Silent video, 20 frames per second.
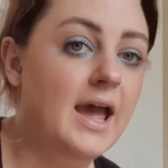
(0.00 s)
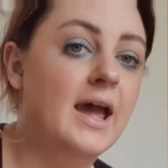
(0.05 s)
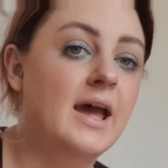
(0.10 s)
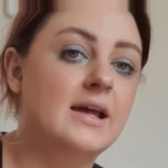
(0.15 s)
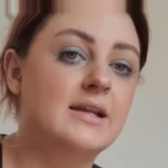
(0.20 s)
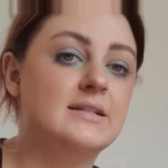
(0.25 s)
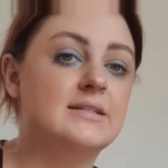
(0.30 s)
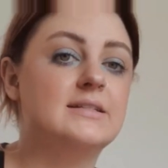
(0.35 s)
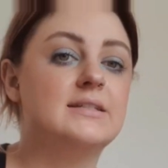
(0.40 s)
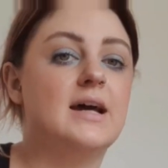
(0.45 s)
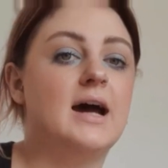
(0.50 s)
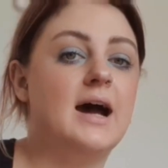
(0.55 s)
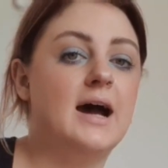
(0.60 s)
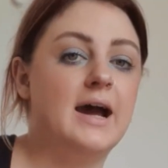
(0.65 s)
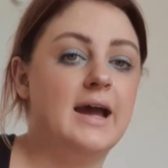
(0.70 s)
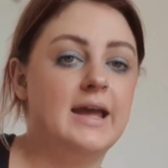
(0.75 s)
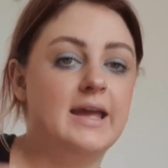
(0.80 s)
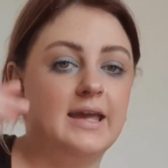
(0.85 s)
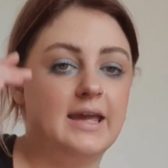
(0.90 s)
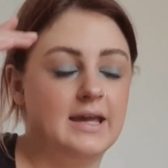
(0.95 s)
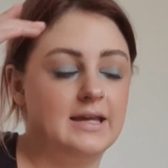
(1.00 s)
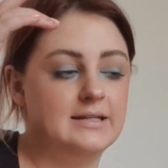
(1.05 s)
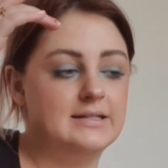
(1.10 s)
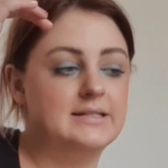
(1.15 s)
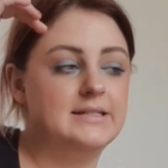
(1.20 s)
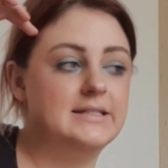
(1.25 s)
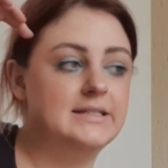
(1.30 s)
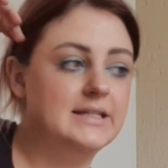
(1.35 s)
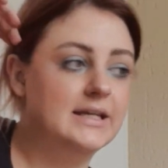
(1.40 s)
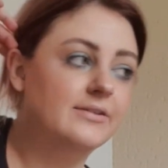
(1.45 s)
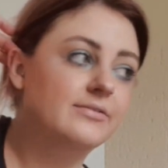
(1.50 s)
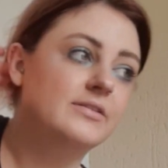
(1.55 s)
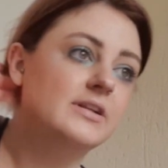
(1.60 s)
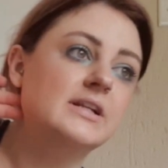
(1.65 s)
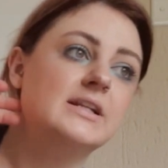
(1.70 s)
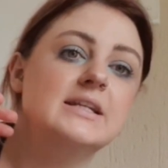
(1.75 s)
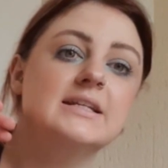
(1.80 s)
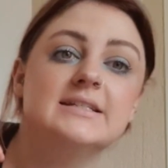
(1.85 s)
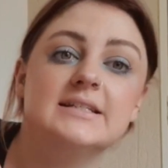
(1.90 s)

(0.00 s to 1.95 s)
and I can definitely